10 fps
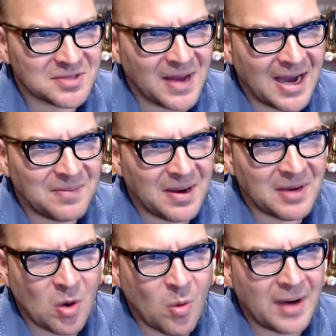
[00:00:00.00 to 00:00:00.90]
back by
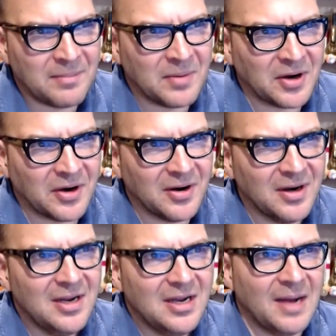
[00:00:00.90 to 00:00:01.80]
Michael Weinberger
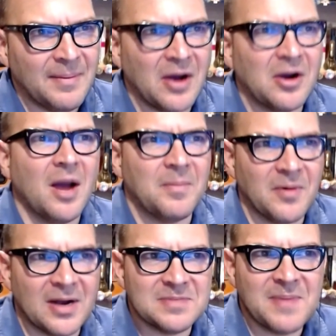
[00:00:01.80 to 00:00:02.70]
about
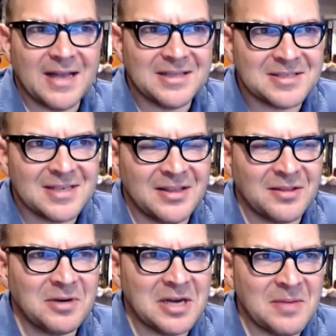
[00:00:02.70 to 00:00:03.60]
copyrights, patents, and
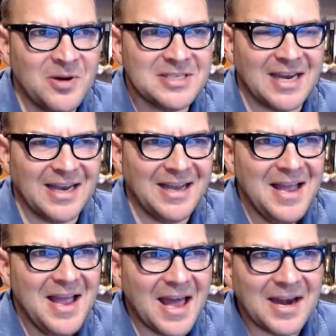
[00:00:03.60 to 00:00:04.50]
3D printing,
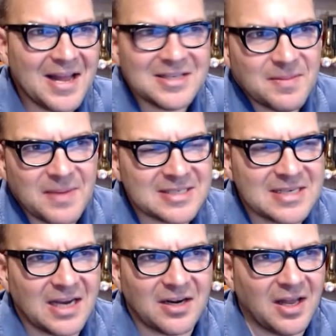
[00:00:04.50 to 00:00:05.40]
and it has the best
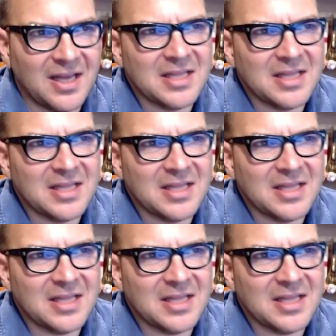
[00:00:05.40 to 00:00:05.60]
title.